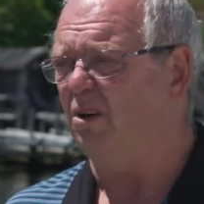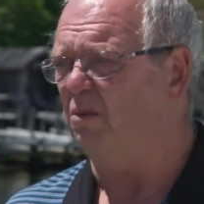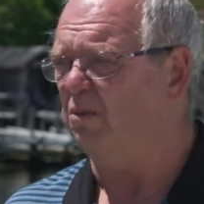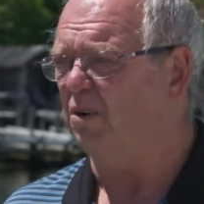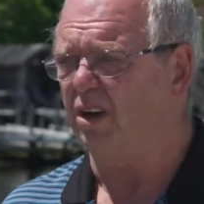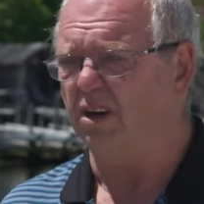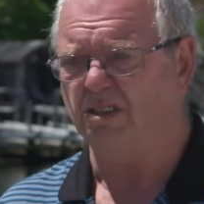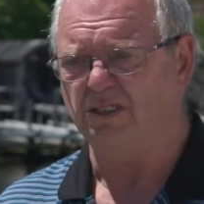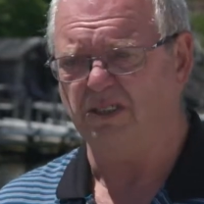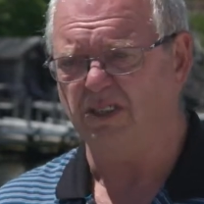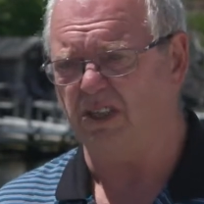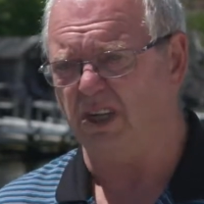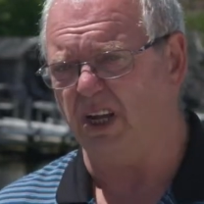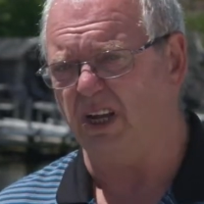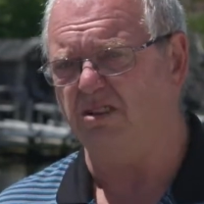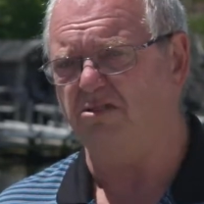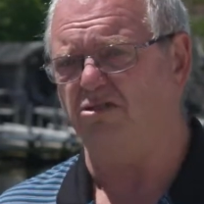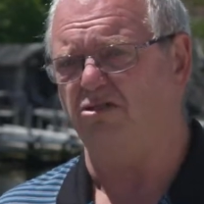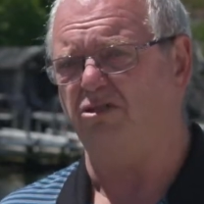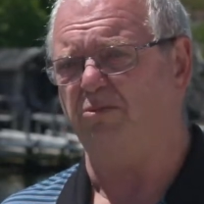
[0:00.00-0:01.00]
Well, it's a
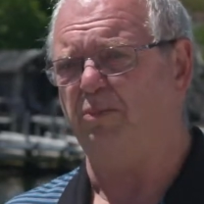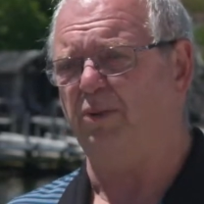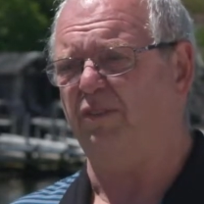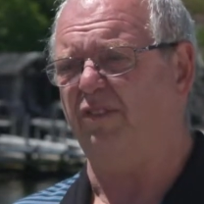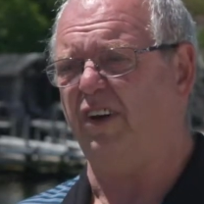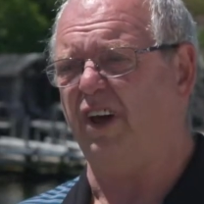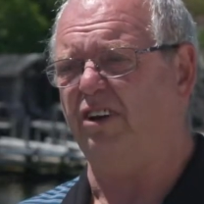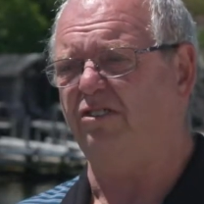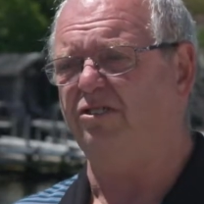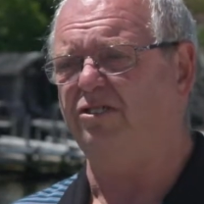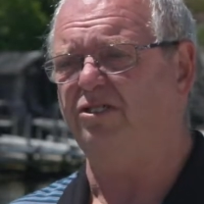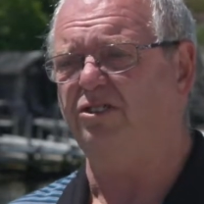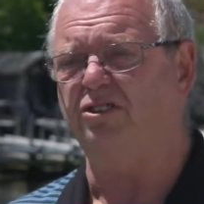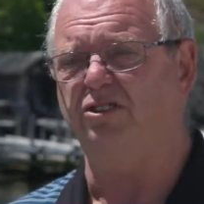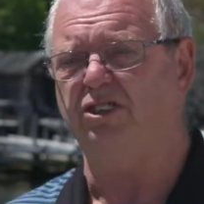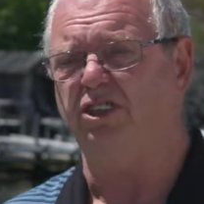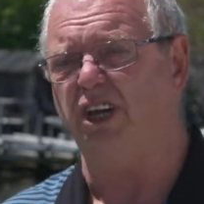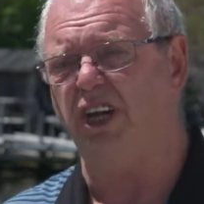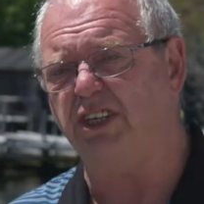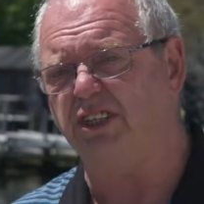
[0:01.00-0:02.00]
dangerous profession. You
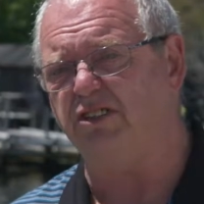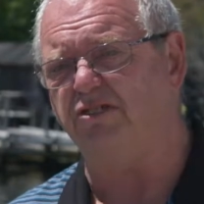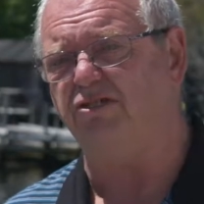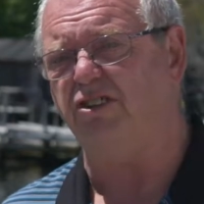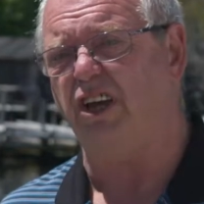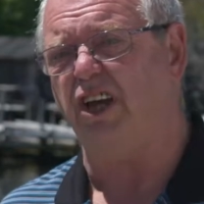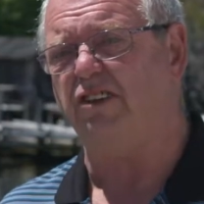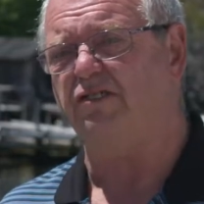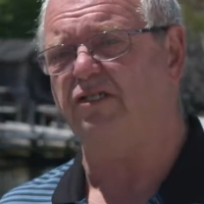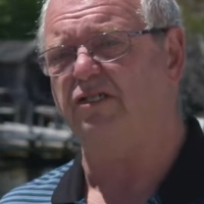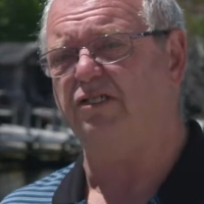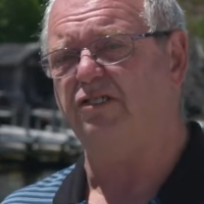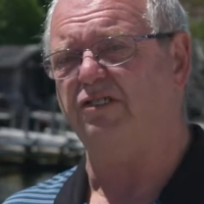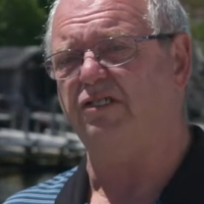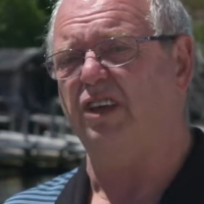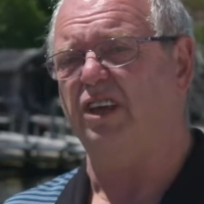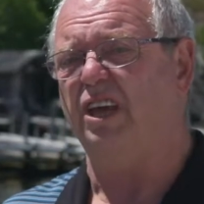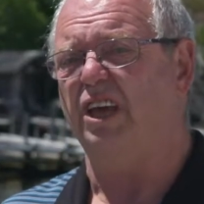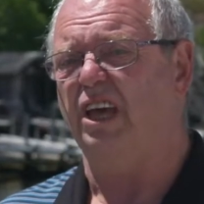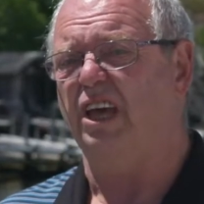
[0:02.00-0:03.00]
take your chances,
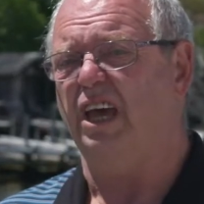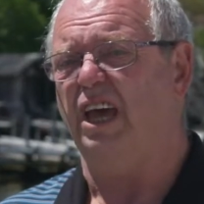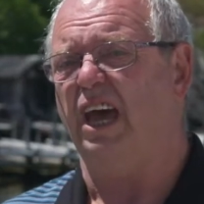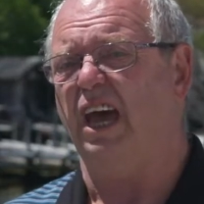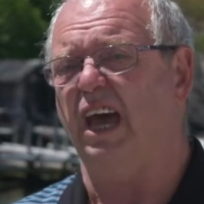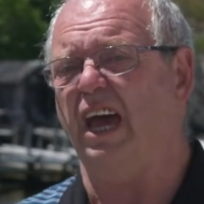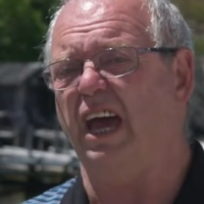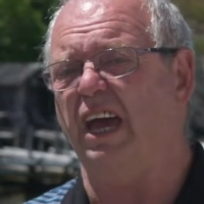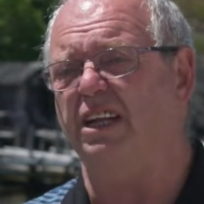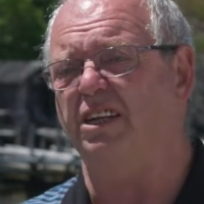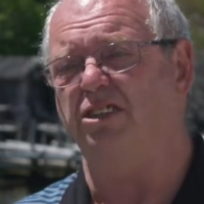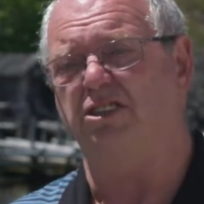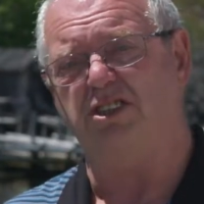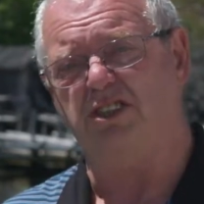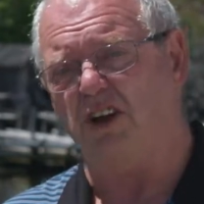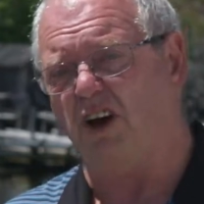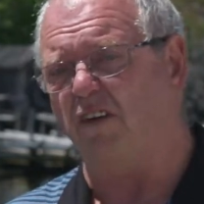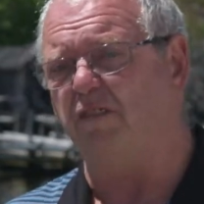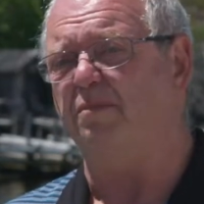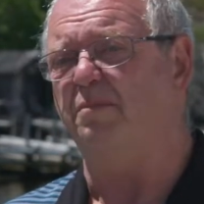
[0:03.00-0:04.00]
and it's
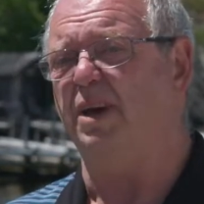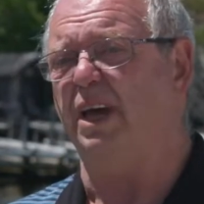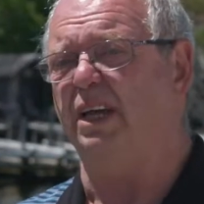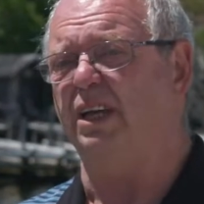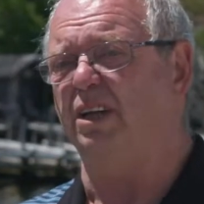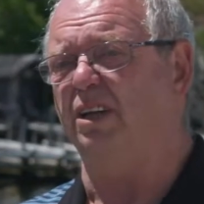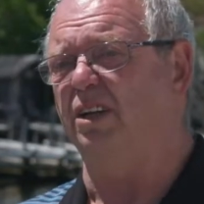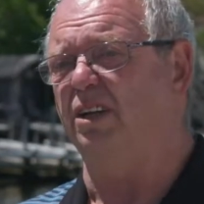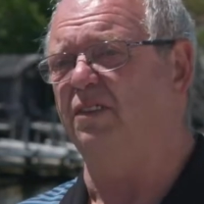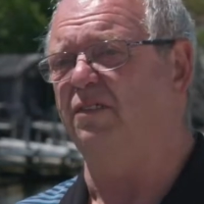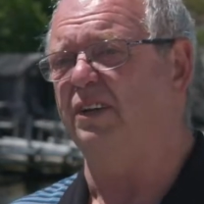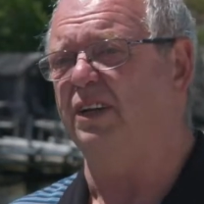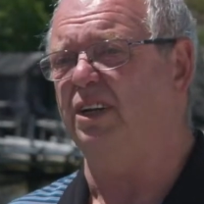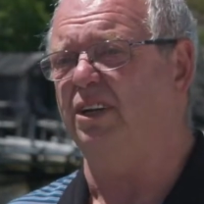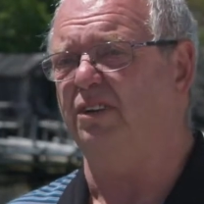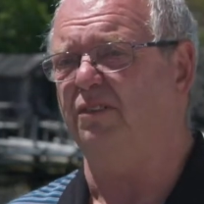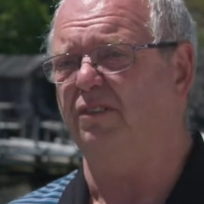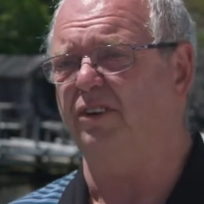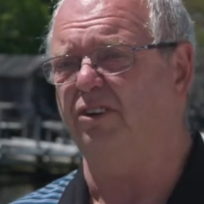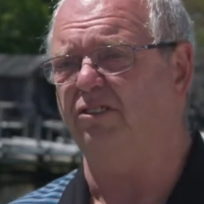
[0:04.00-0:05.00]
tough making a living in
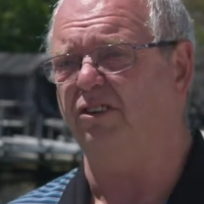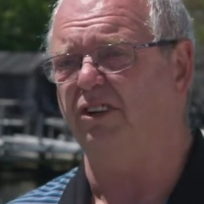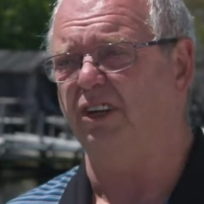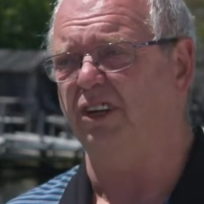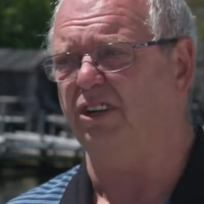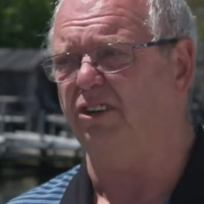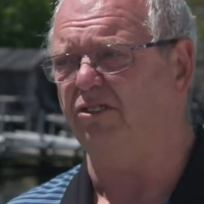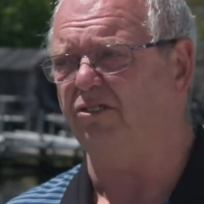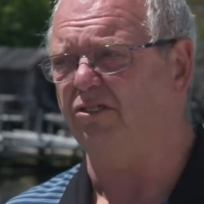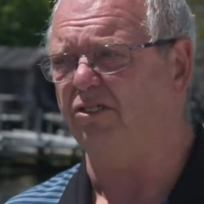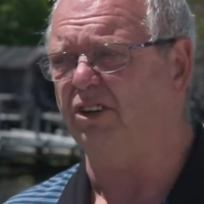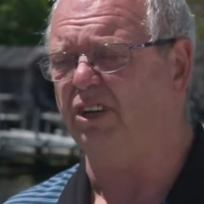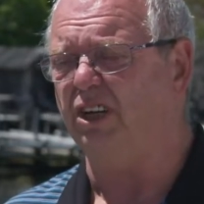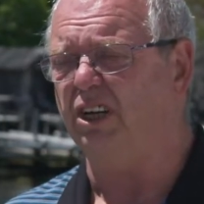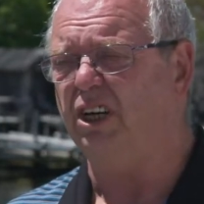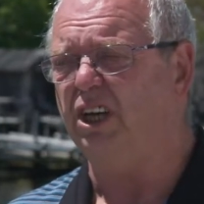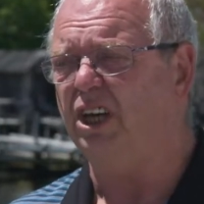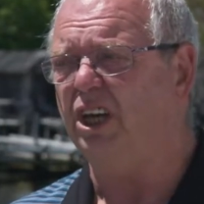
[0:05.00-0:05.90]
the fishing industry.